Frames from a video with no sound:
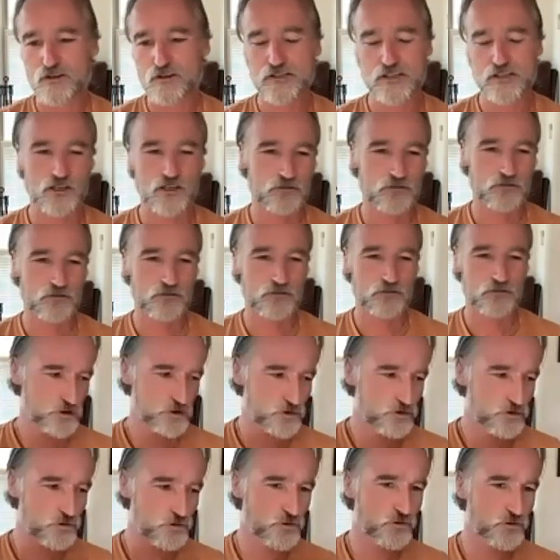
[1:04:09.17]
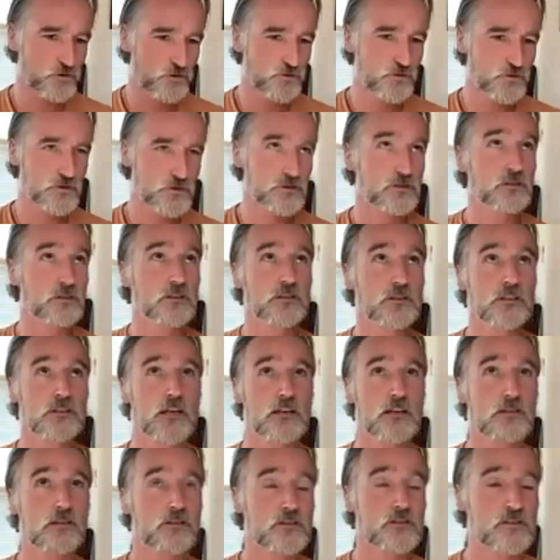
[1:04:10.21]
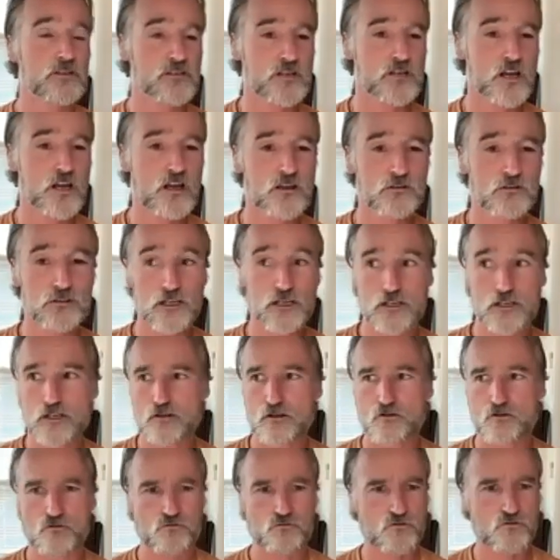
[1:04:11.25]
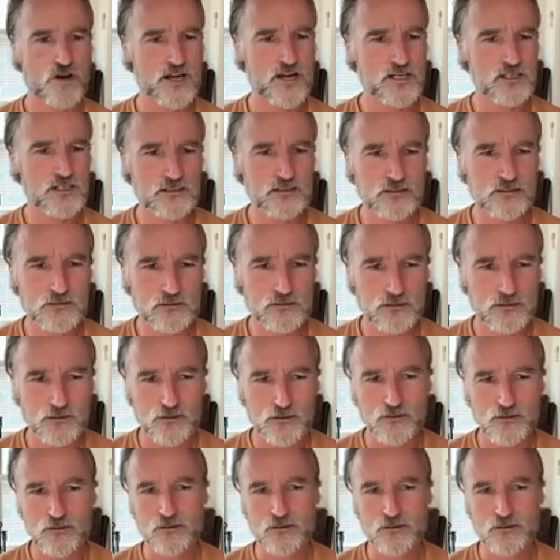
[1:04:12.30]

take off your shoes, get in the sun, get in the rain,